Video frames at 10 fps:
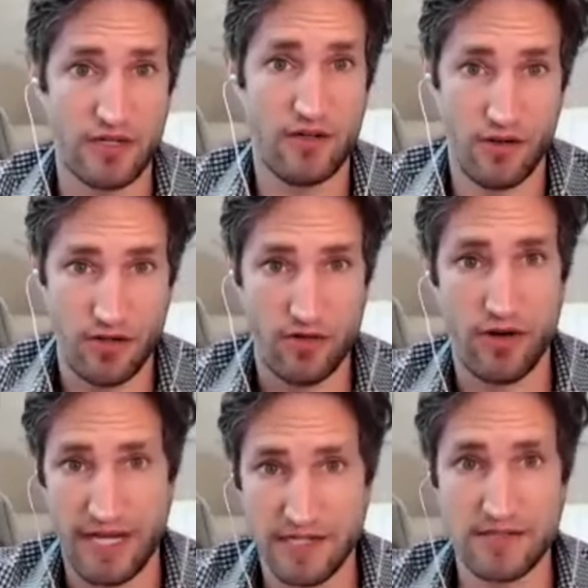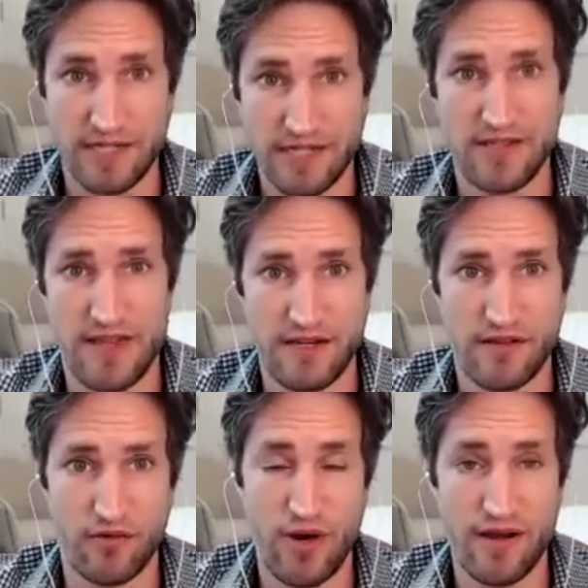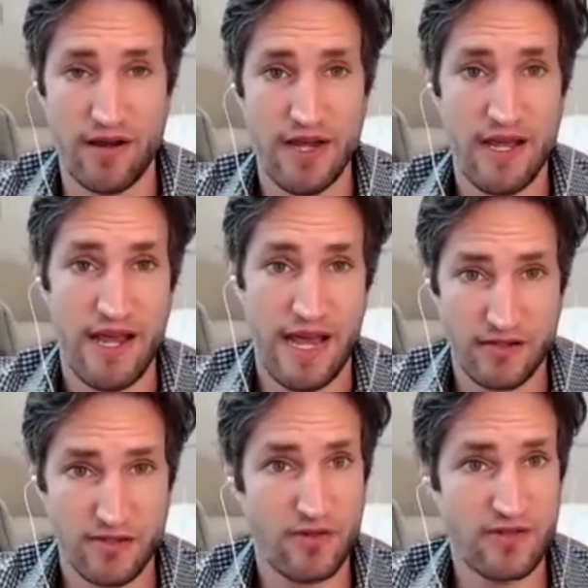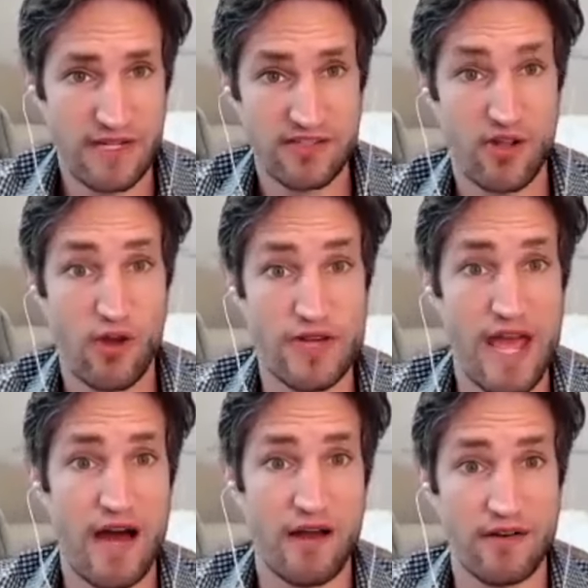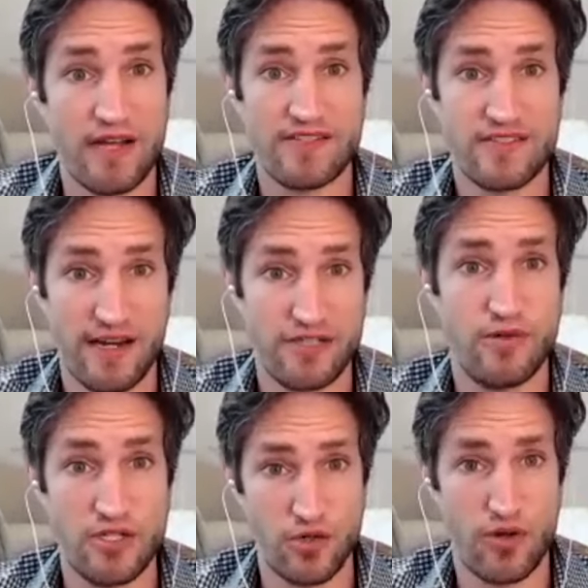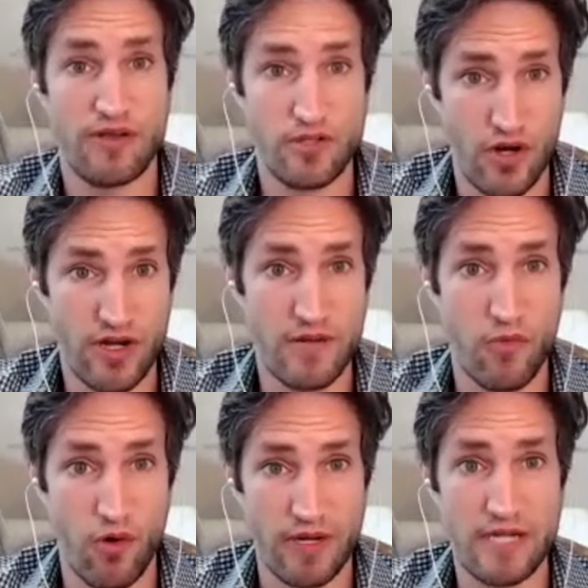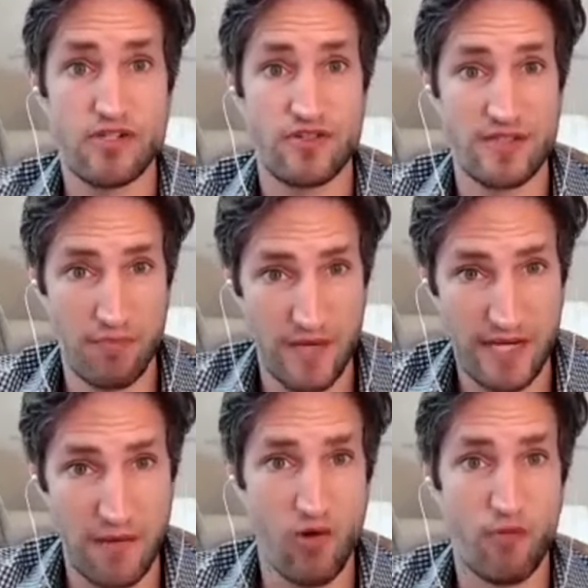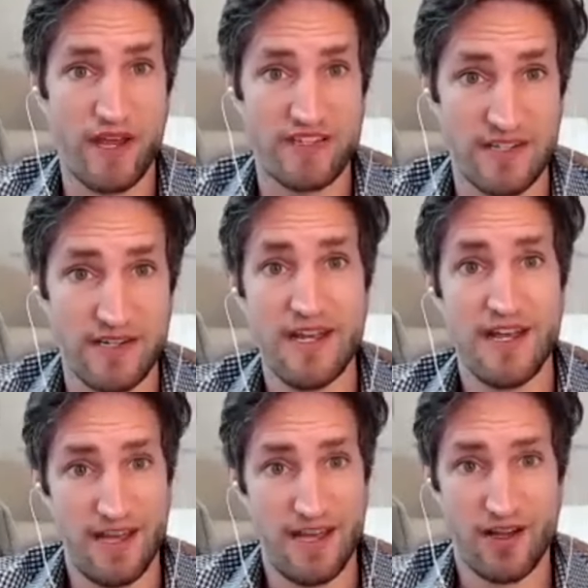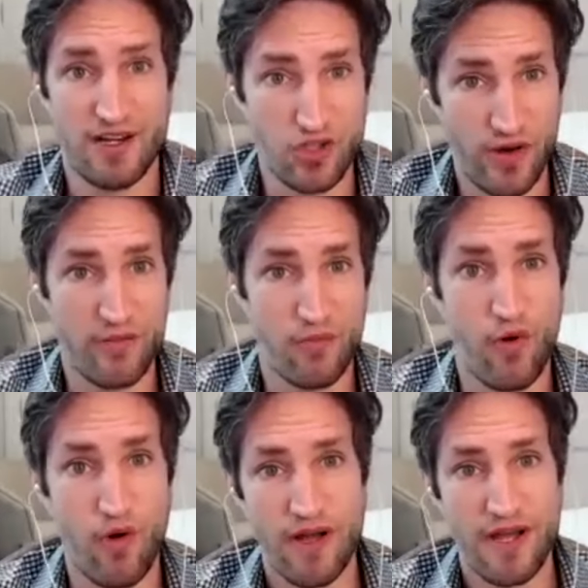You've got to get to the end of the run. And as soon as I slowed down and started to enjoy the journey more, each step became more pleasant and I enjoyed it more.